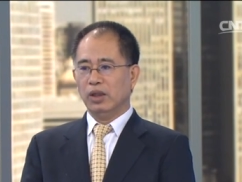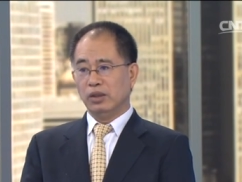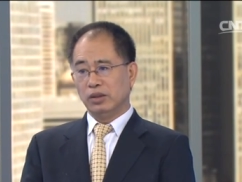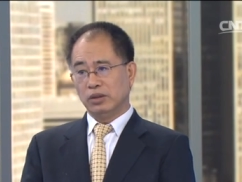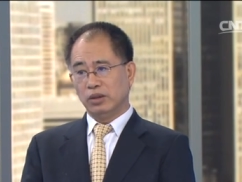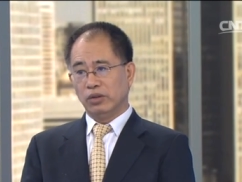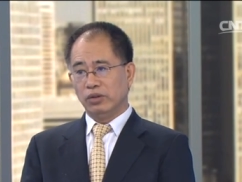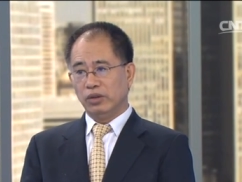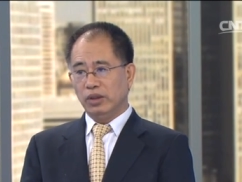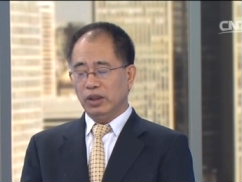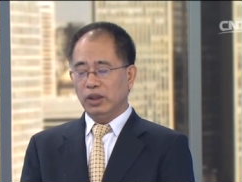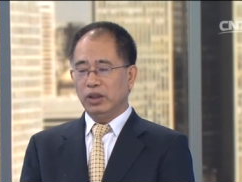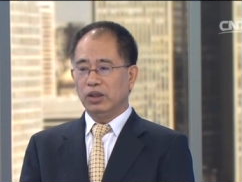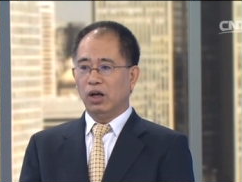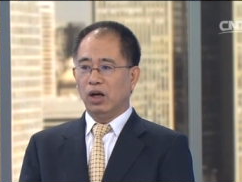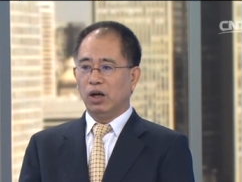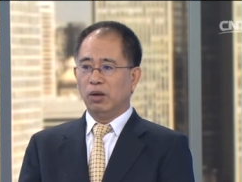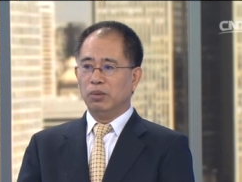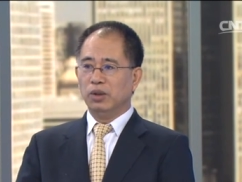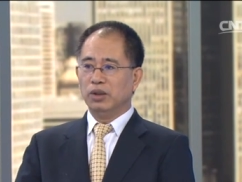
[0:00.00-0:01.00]
So
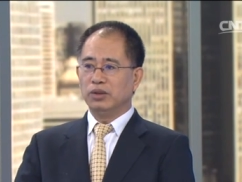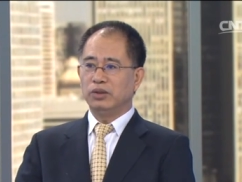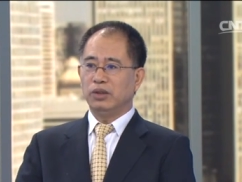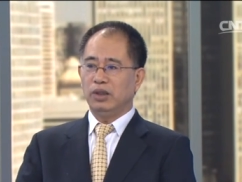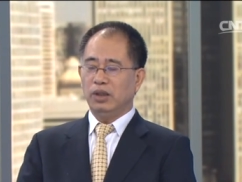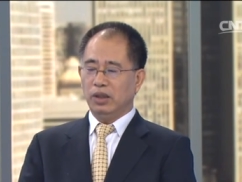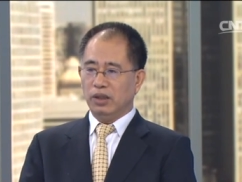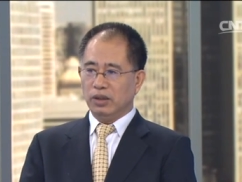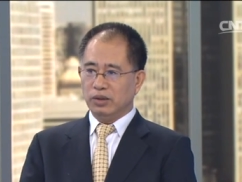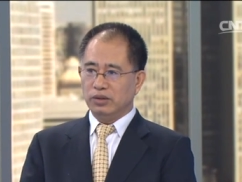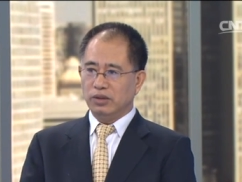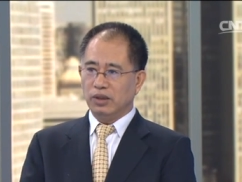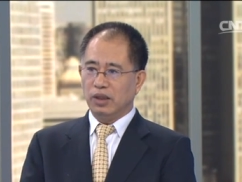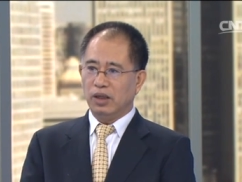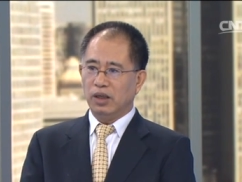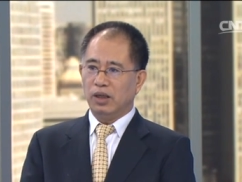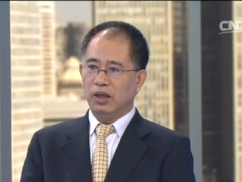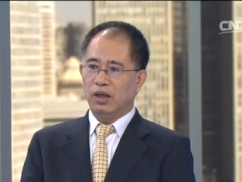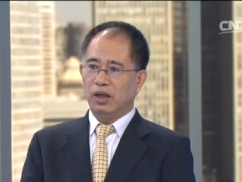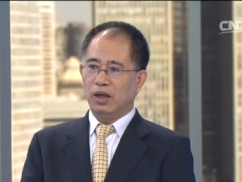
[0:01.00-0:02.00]
e-commerce is
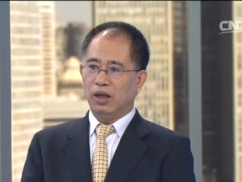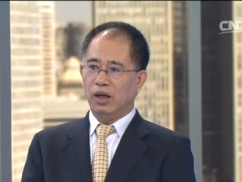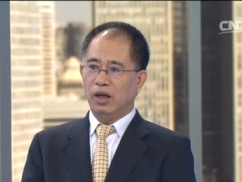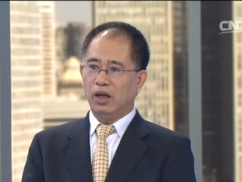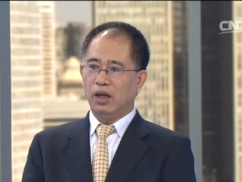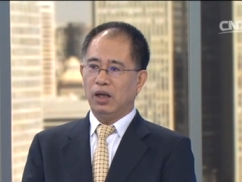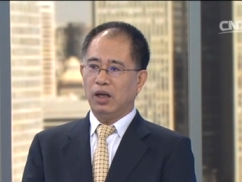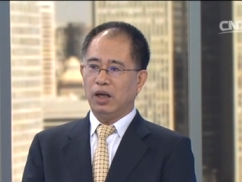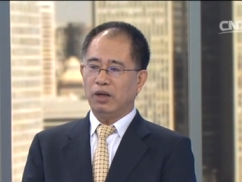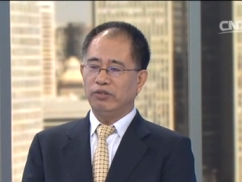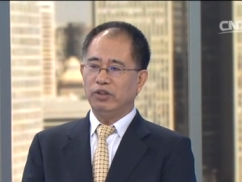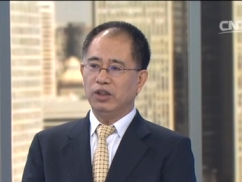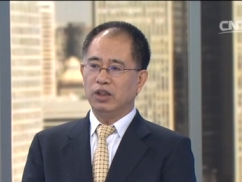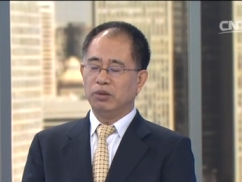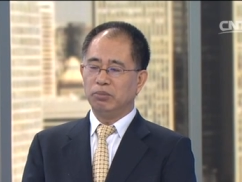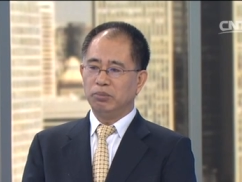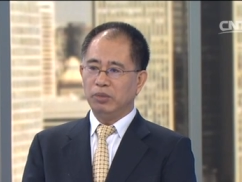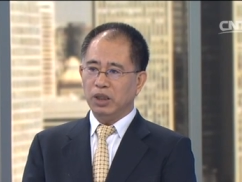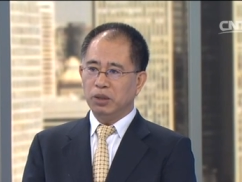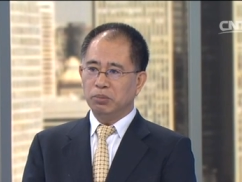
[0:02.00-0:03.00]
having
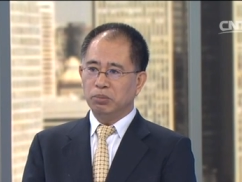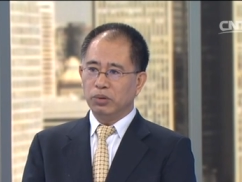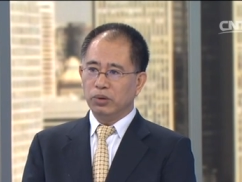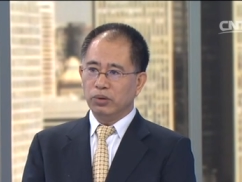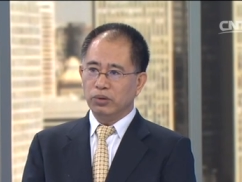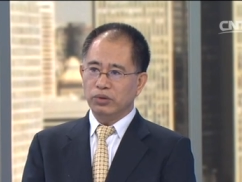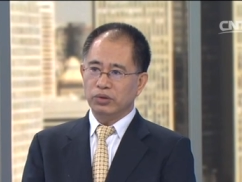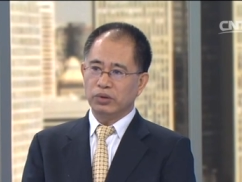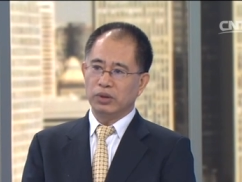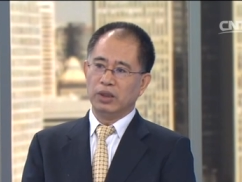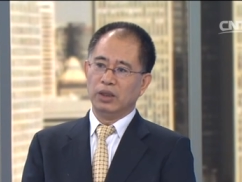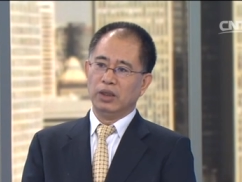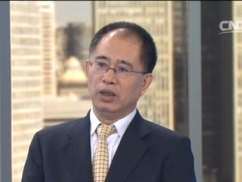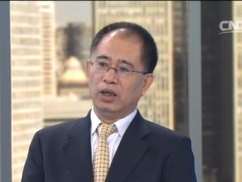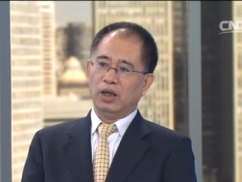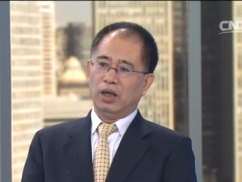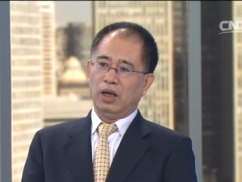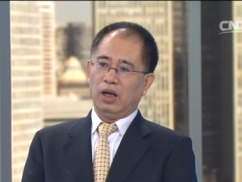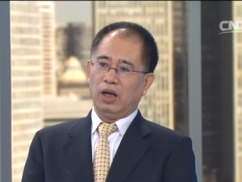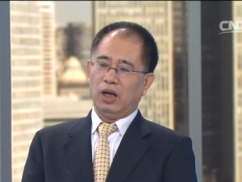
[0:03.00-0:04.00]
a big push
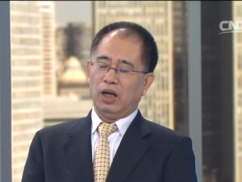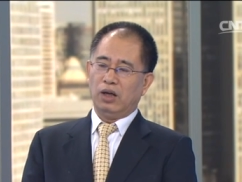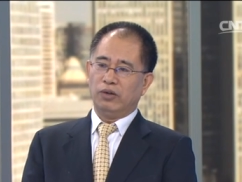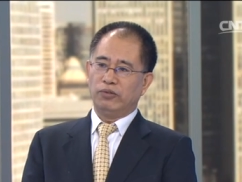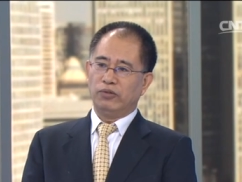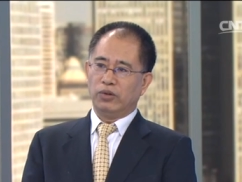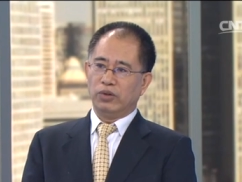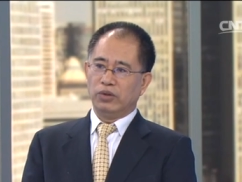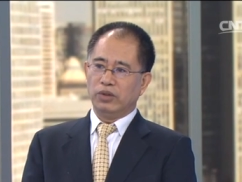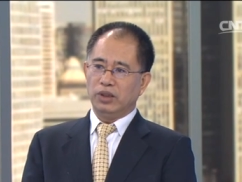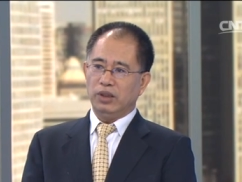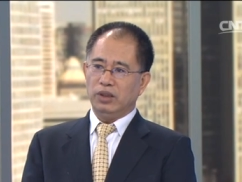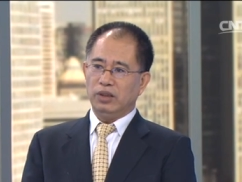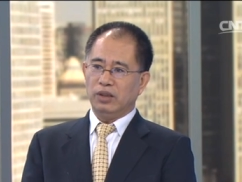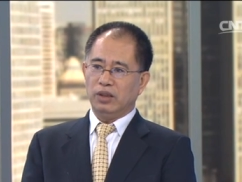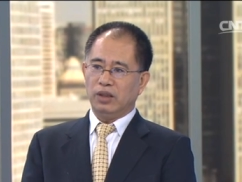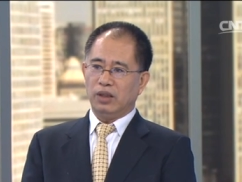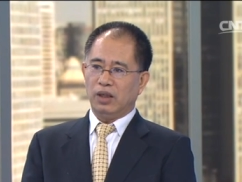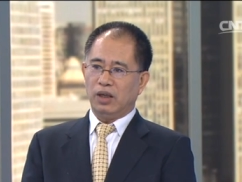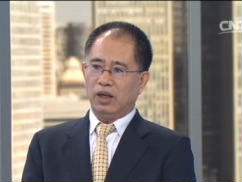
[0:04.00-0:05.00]
for
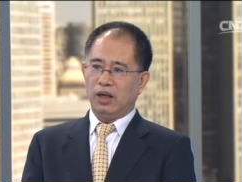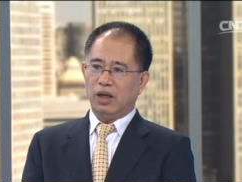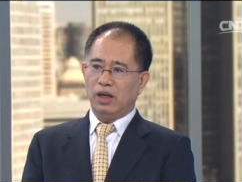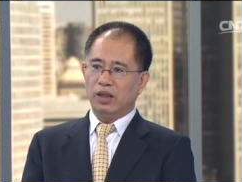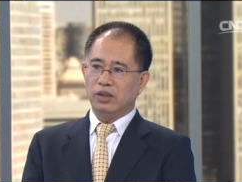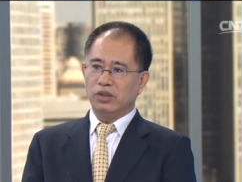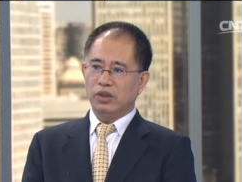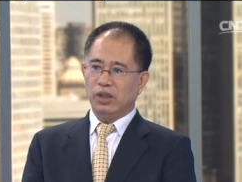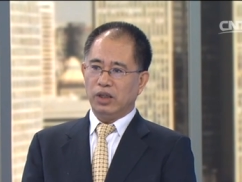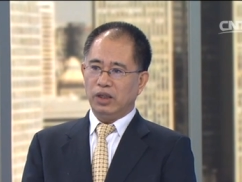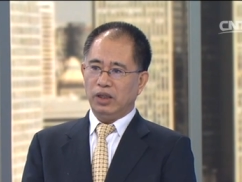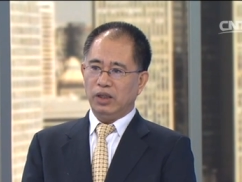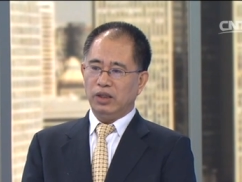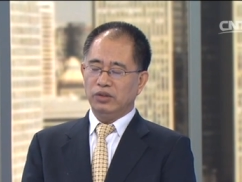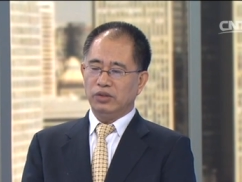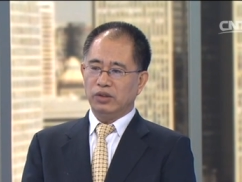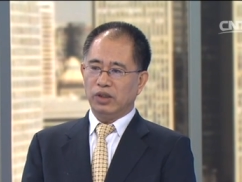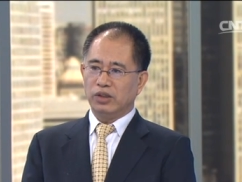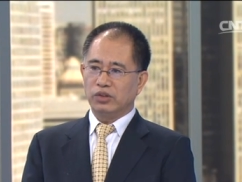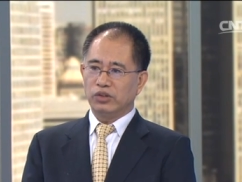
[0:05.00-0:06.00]
the
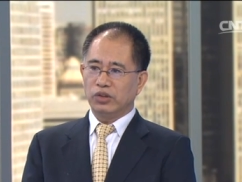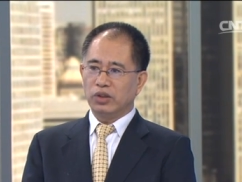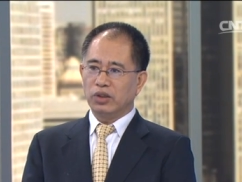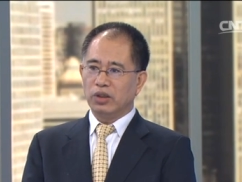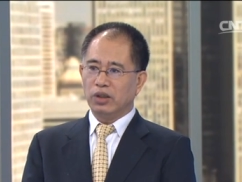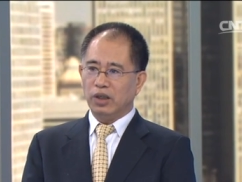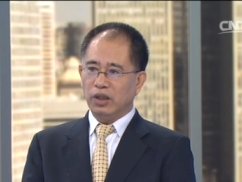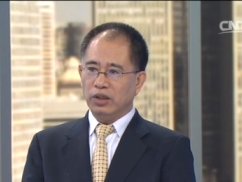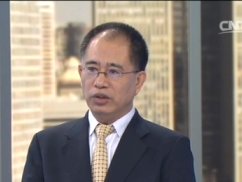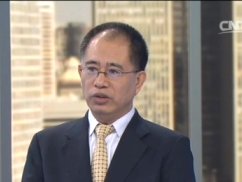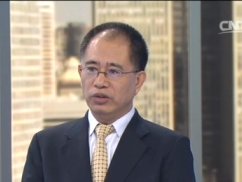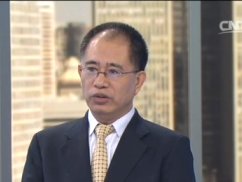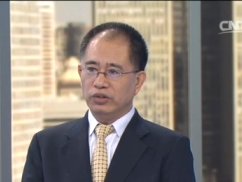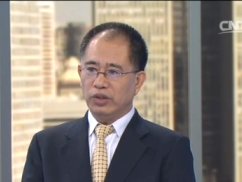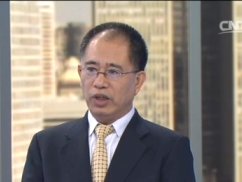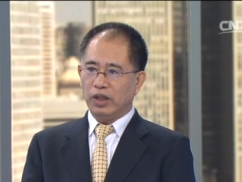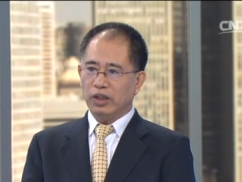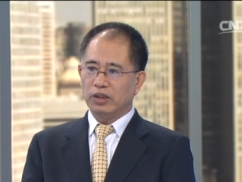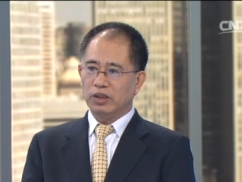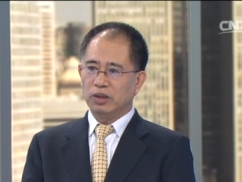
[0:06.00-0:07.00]
Chinese circulation
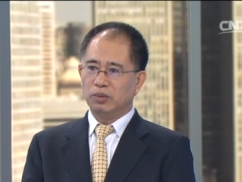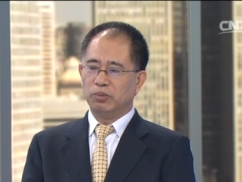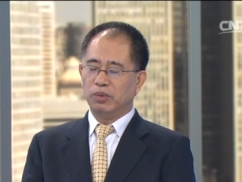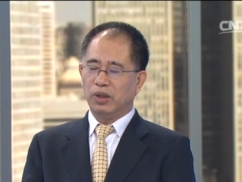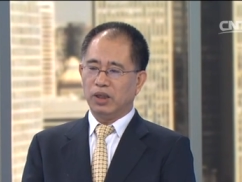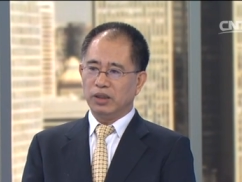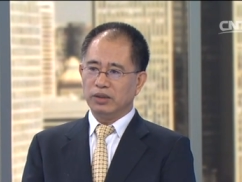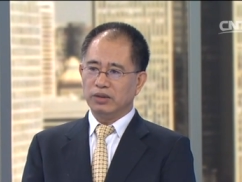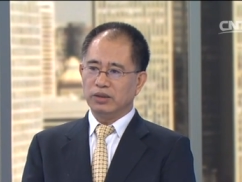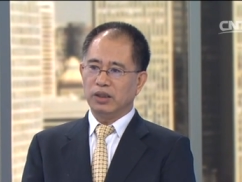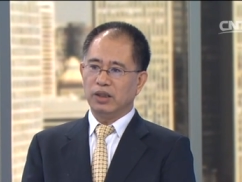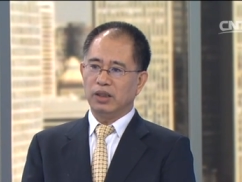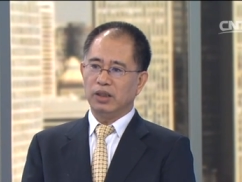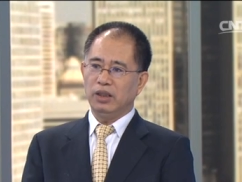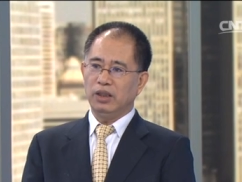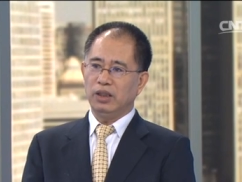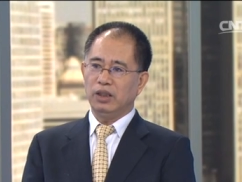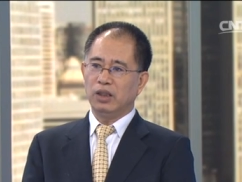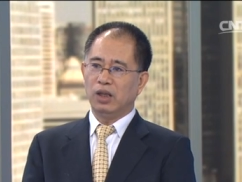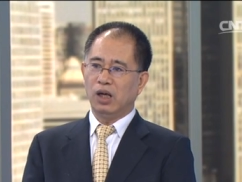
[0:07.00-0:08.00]
sector, but
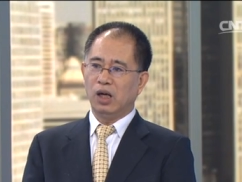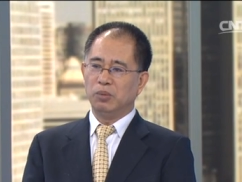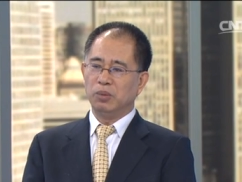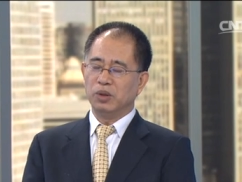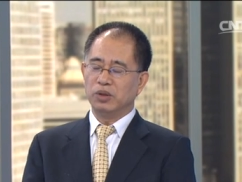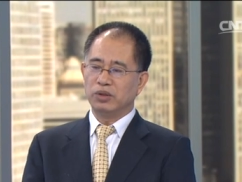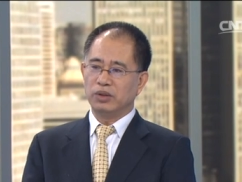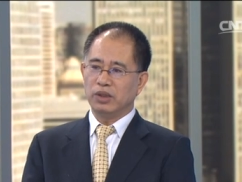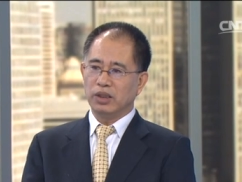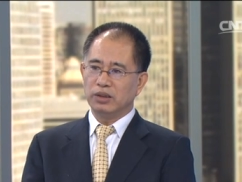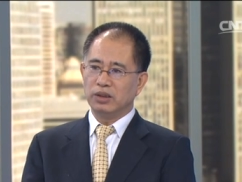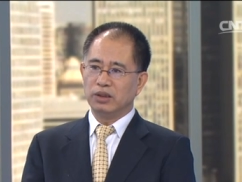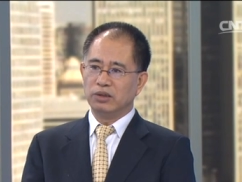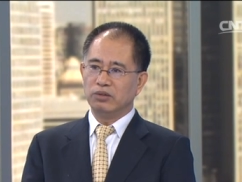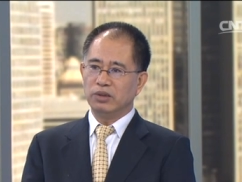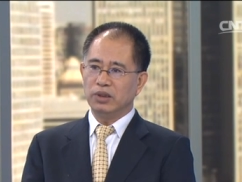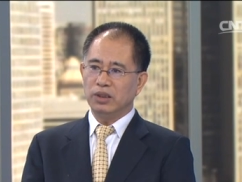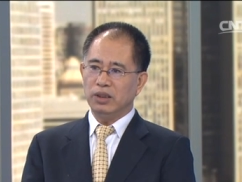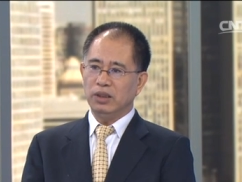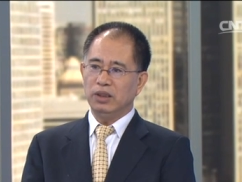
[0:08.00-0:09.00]
e-commerce doesn't
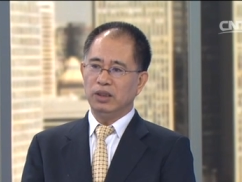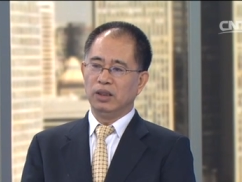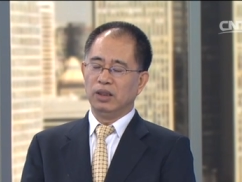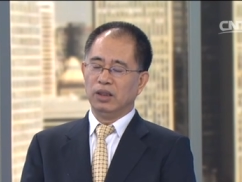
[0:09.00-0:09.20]
really